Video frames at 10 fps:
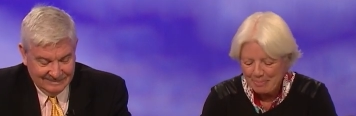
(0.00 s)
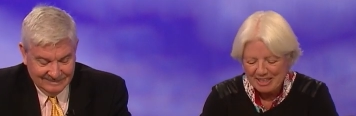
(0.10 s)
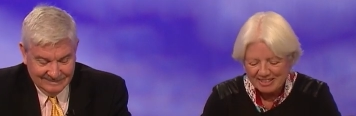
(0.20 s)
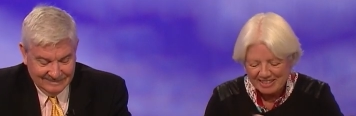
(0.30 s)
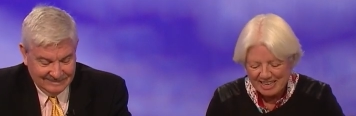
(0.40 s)

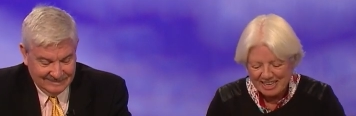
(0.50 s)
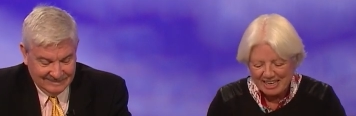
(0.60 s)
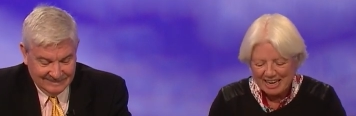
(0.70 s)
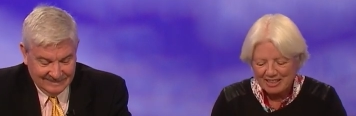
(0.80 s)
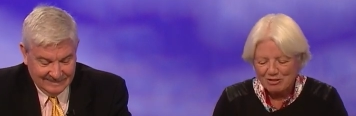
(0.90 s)
Speaker 1: be seen
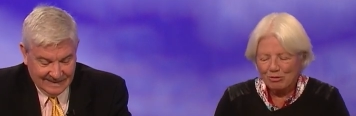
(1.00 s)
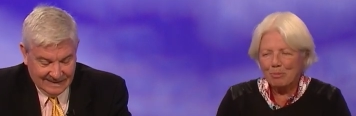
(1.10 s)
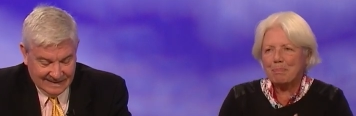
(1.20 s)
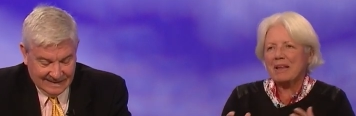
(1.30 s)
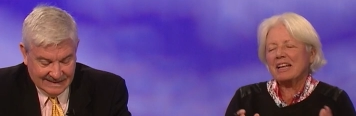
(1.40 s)
as
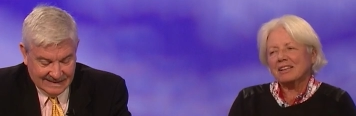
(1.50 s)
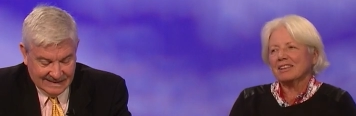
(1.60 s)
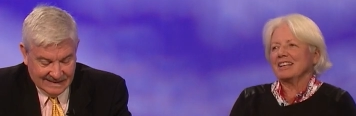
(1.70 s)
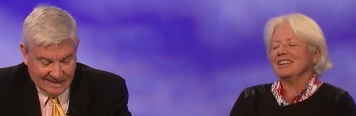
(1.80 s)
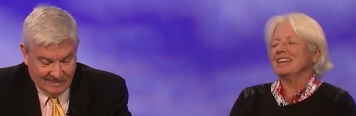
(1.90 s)

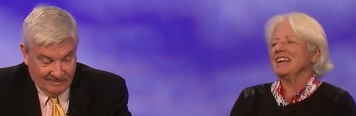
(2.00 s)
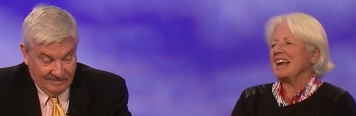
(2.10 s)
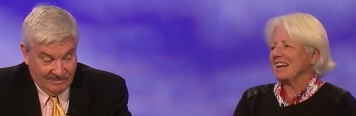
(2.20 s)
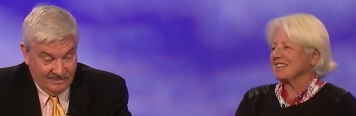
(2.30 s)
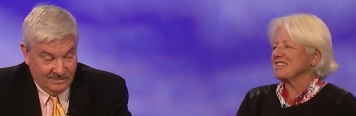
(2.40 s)
repealing the
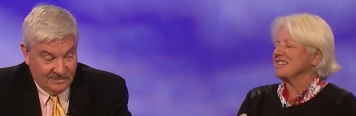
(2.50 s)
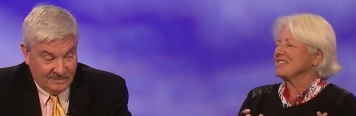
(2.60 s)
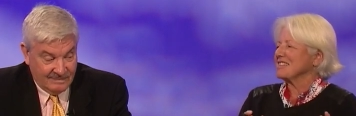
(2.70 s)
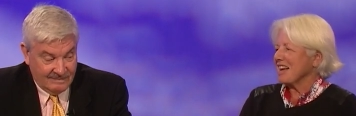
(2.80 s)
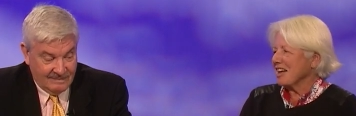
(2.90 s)

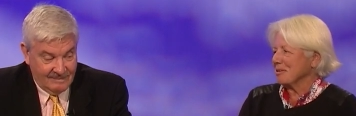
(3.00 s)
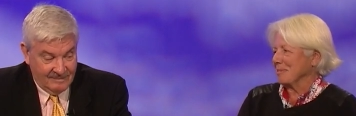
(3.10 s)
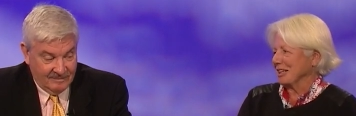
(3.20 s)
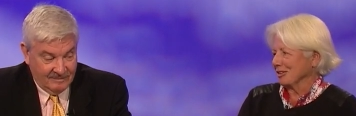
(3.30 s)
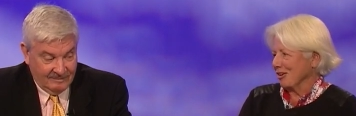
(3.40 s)

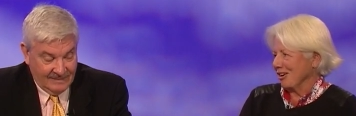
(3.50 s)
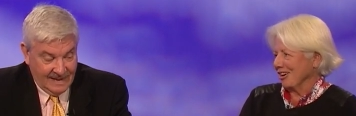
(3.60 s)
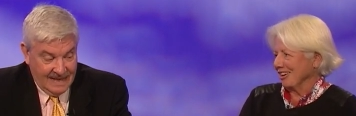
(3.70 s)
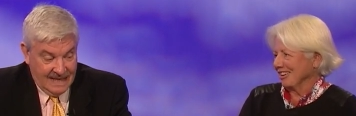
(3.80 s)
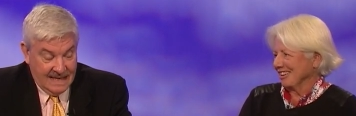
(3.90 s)
anti-sodomy
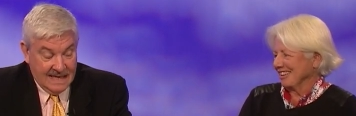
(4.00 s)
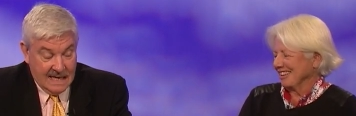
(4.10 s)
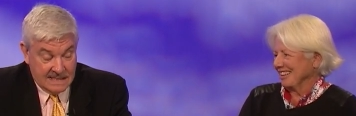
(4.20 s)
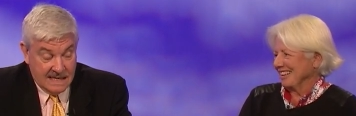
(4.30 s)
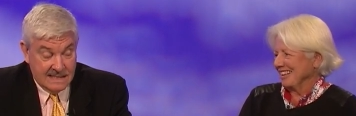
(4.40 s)
law.
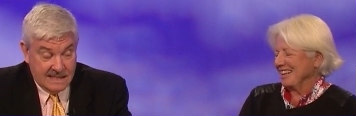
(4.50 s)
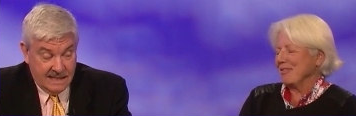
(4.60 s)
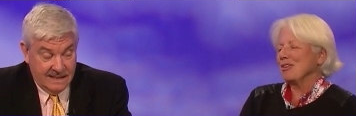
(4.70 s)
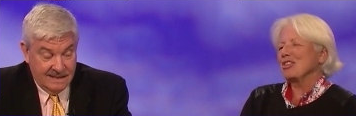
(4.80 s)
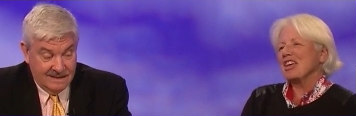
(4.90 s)
Speaker 2: Yes, as a
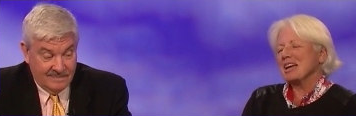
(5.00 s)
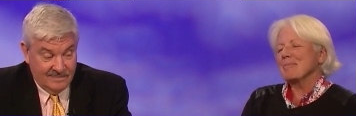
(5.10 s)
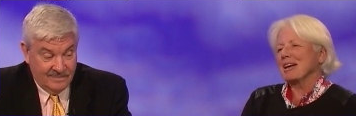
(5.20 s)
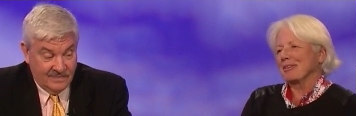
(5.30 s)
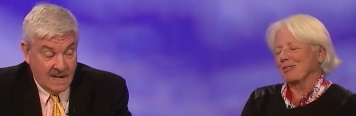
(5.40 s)
if you
Speaker 1: think
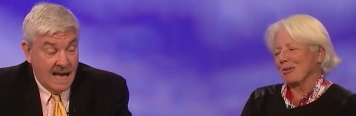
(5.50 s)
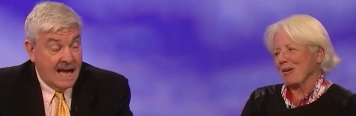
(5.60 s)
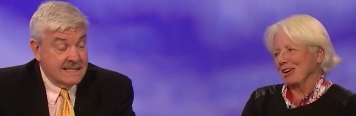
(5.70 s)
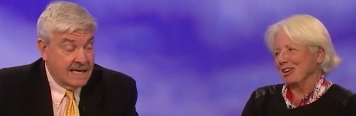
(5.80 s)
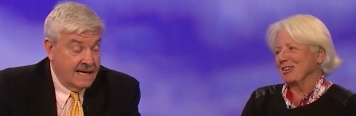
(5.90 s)
about it for a
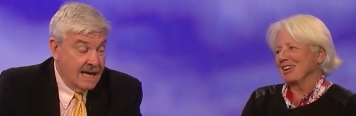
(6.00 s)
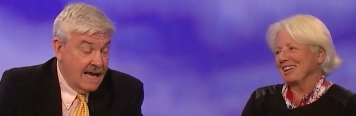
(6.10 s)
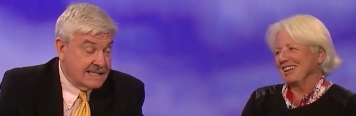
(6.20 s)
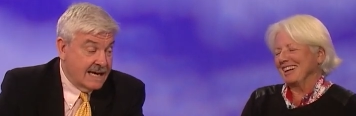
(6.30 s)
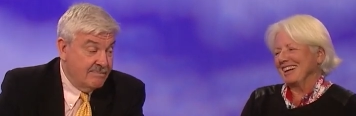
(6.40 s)
while, as a, could...
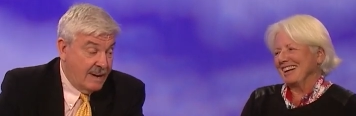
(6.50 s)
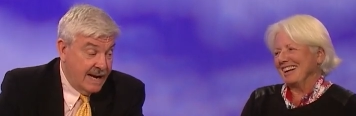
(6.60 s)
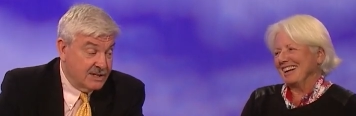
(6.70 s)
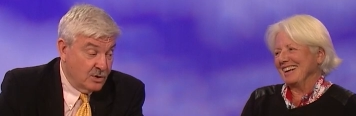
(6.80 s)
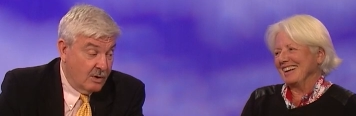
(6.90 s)
as a
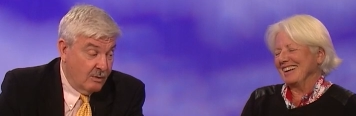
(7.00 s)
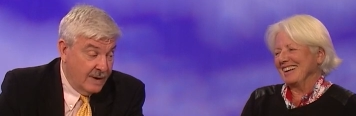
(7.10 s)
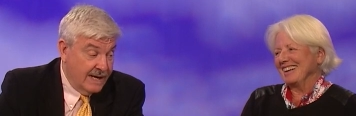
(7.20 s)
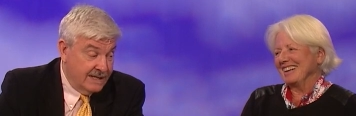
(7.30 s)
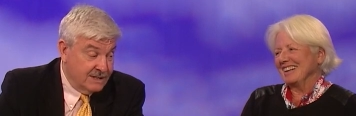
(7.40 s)
Speaker 2: backdoor
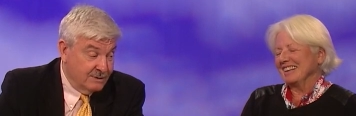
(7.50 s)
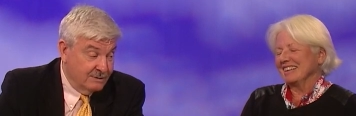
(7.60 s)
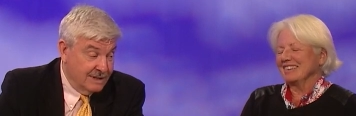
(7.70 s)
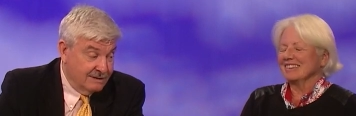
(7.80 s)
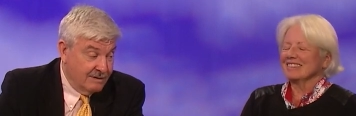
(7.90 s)
way
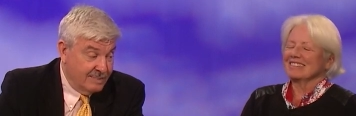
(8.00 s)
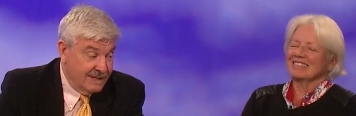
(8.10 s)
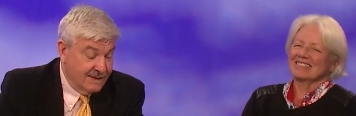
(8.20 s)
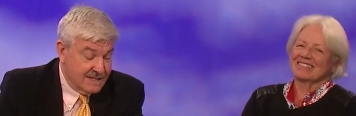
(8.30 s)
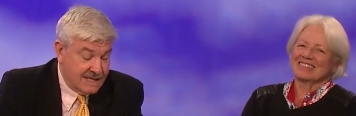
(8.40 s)
to uh,
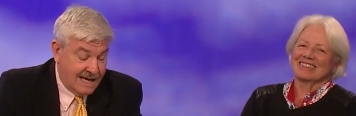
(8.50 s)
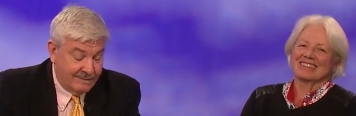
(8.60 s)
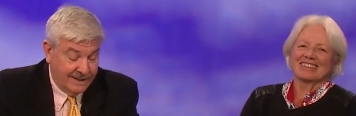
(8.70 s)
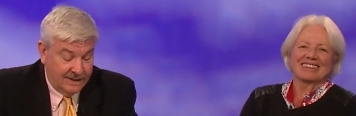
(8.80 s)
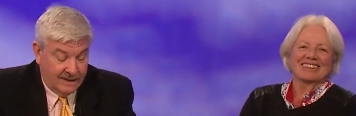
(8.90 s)
repeal the
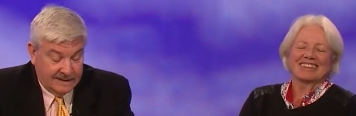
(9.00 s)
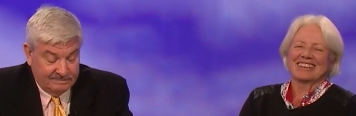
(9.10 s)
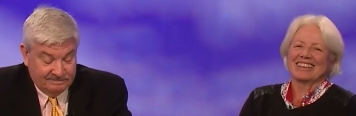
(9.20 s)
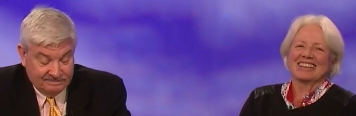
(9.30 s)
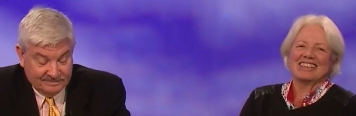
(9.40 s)
sodomy law.
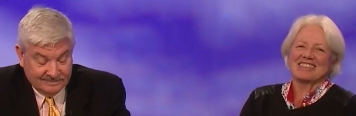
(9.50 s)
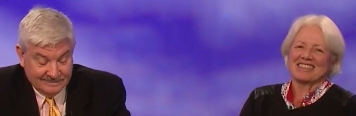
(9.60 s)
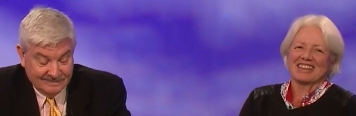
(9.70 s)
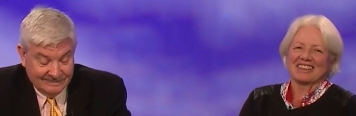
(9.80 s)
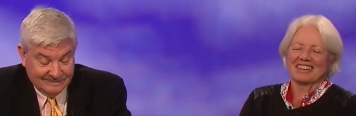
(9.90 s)
Uh,
Speaker 1: he
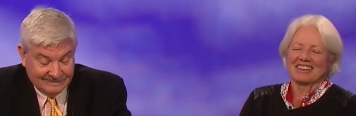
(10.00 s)
said it.